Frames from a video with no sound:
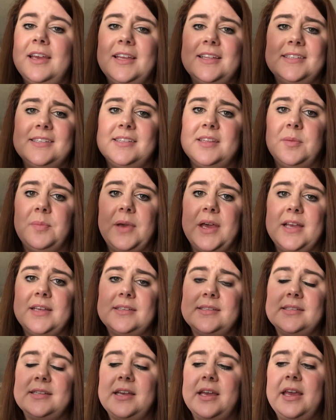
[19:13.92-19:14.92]
it's the
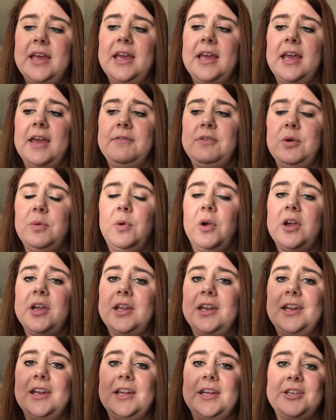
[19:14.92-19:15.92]
best. If you
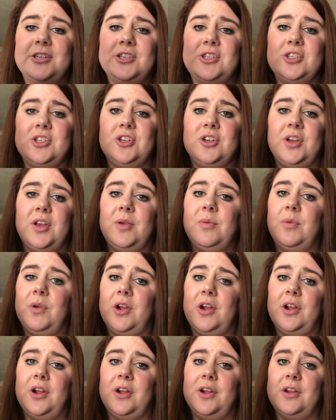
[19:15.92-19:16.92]
work in an industry
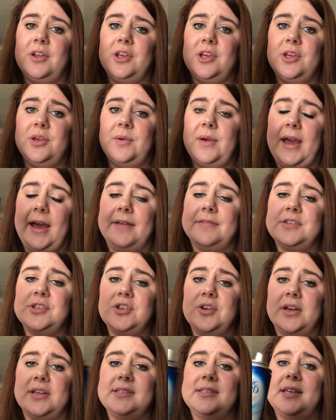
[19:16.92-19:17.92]
where you have to
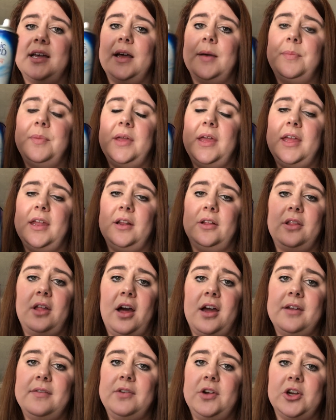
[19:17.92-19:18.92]
dress up and a
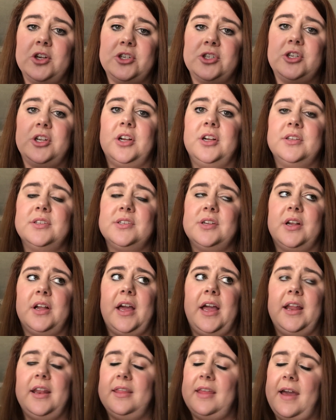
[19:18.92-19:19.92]
lot of your shirts are
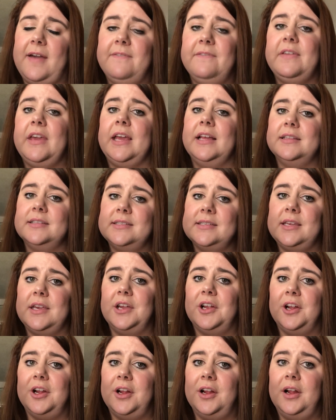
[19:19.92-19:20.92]
kind of that
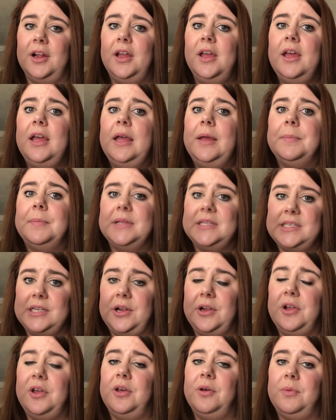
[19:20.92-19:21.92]
fancier
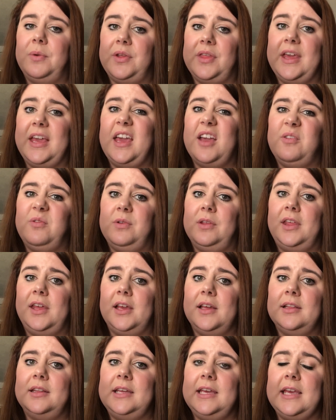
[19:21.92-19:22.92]
material where they get
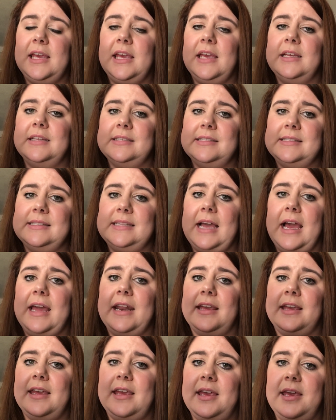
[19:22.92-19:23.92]
really clingy and
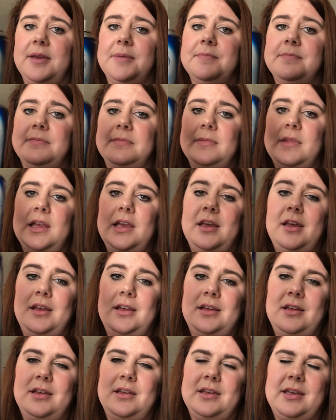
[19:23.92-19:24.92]
staticky,
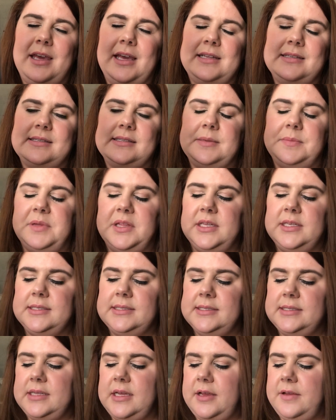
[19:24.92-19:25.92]
get some of this
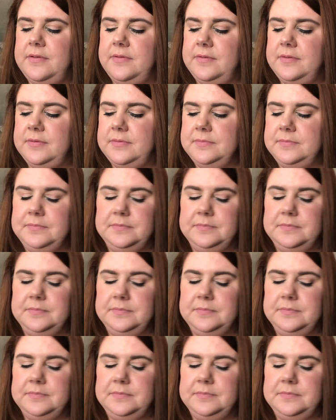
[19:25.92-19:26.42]
stuff.